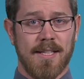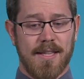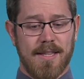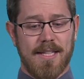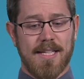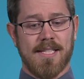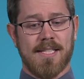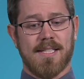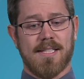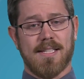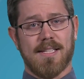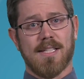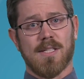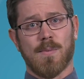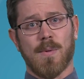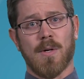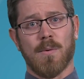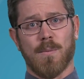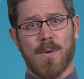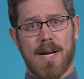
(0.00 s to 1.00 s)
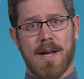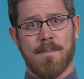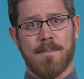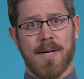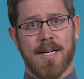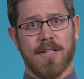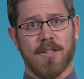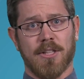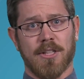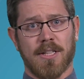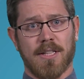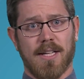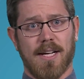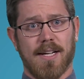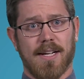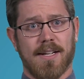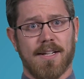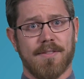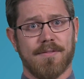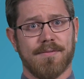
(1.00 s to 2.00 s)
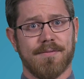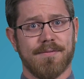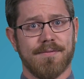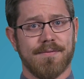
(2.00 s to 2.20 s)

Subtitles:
This is what RAM might look like.